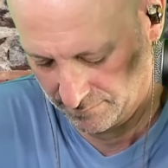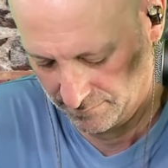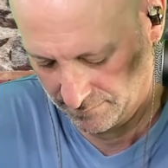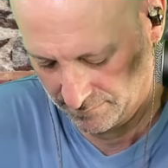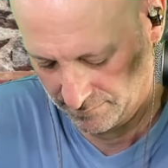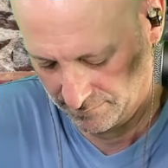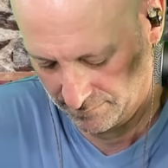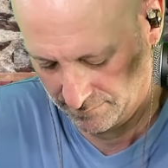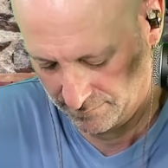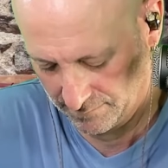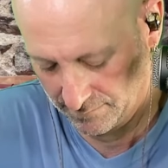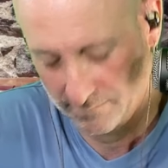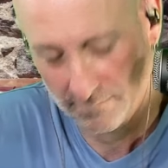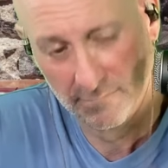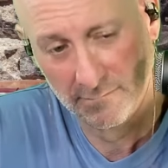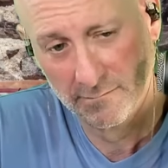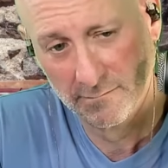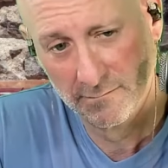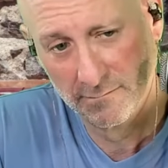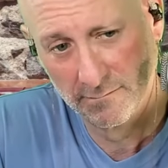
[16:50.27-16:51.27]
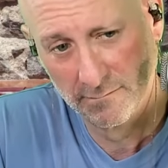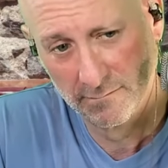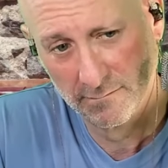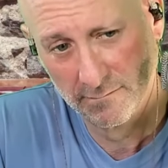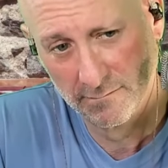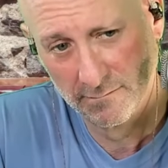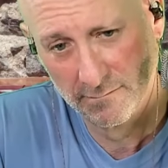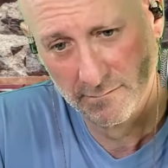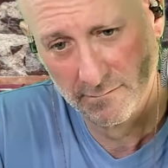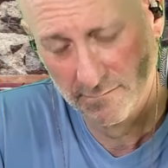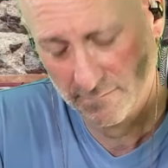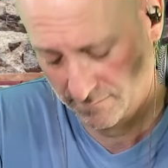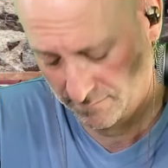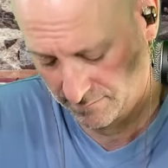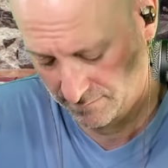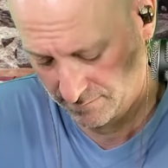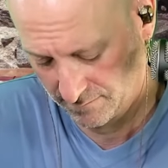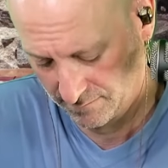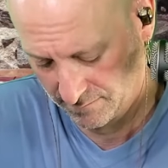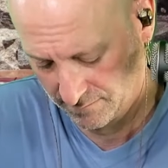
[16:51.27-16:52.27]

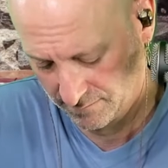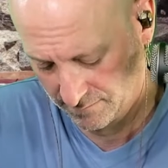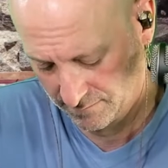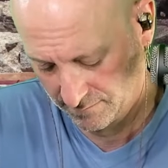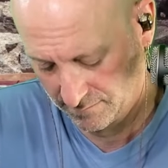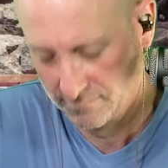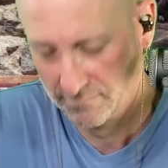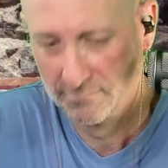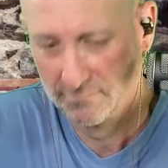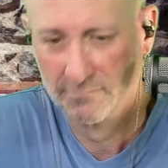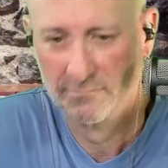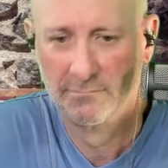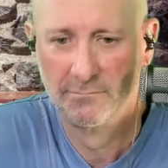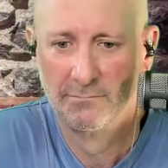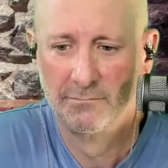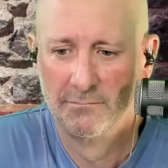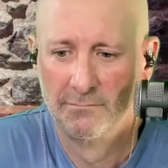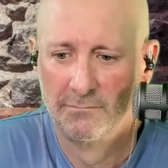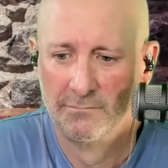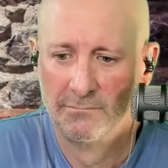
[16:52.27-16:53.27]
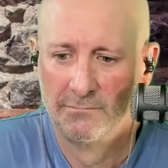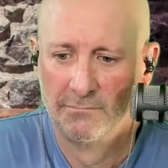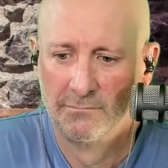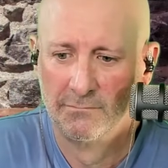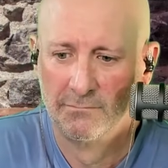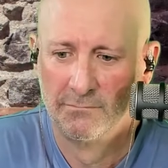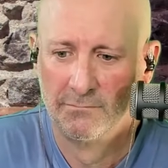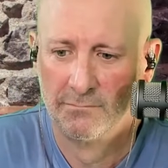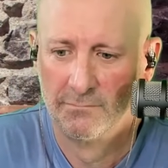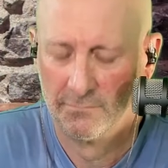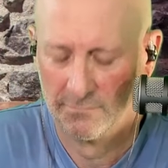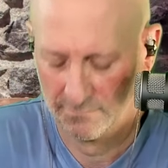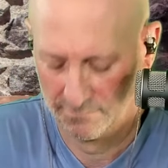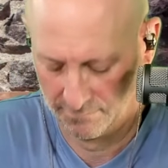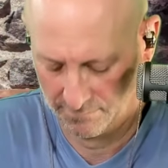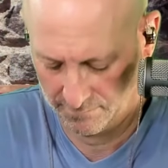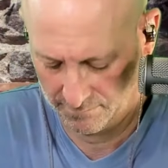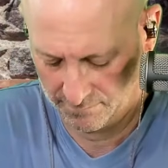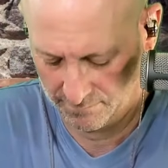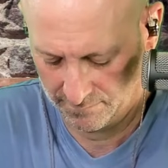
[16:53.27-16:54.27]

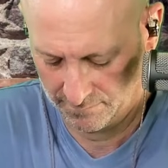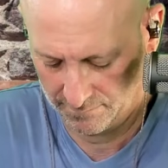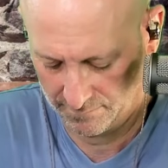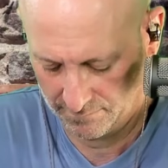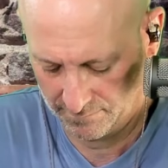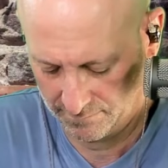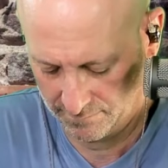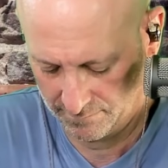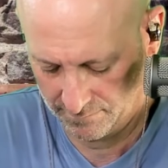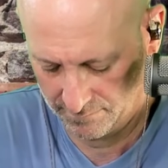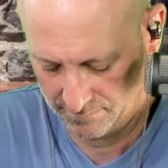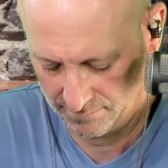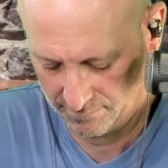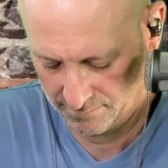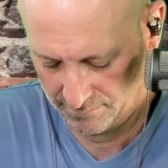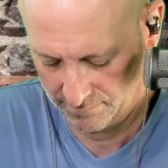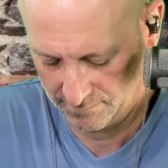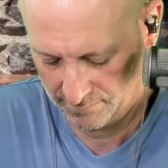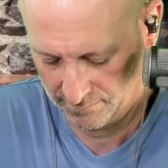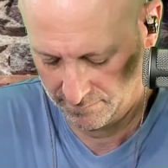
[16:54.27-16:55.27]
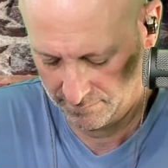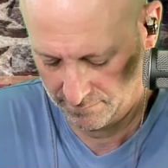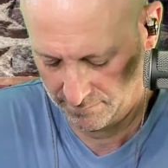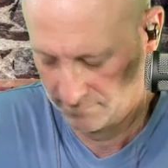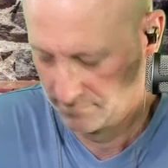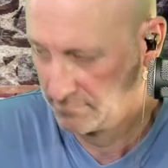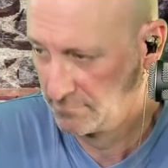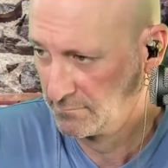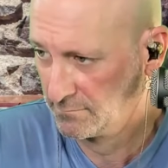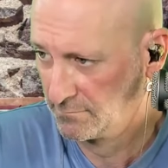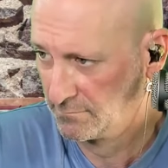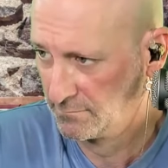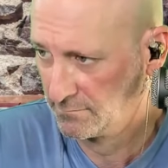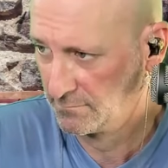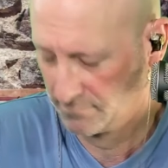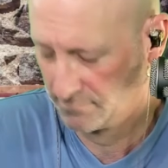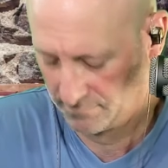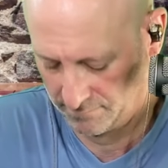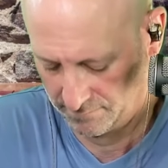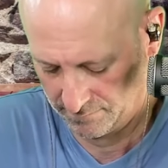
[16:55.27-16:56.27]

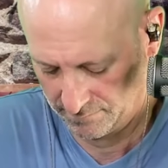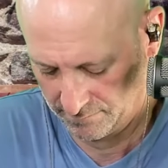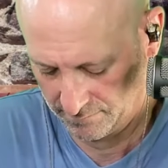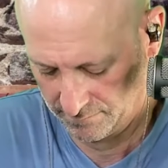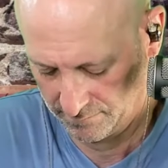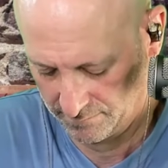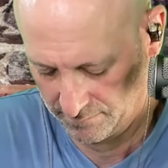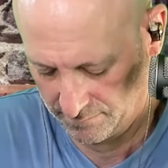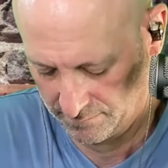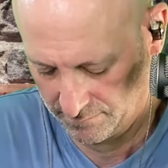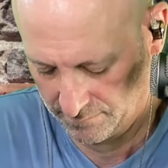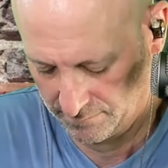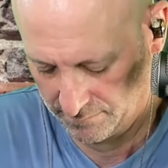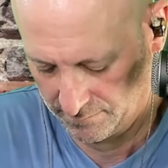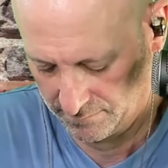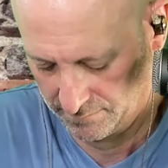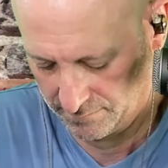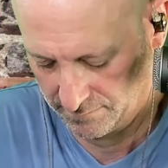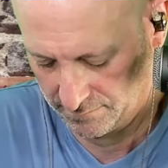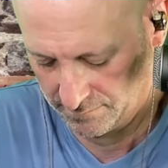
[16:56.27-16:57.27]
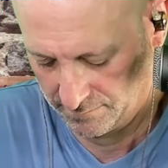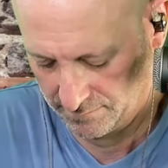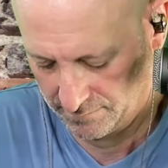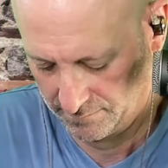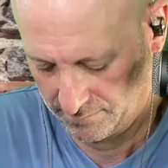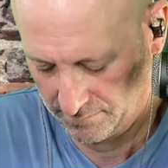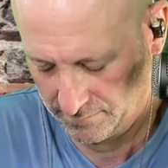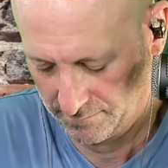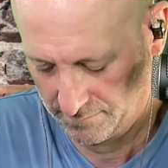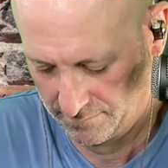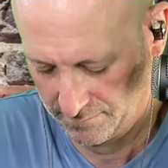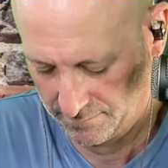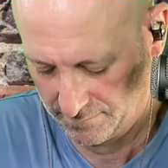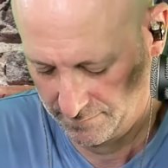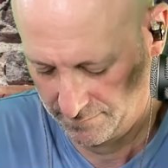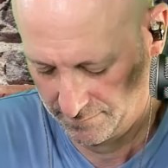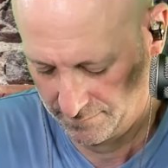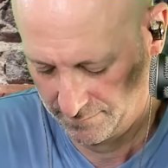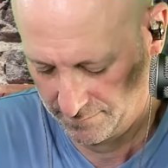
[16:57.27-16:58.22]
(not speaking)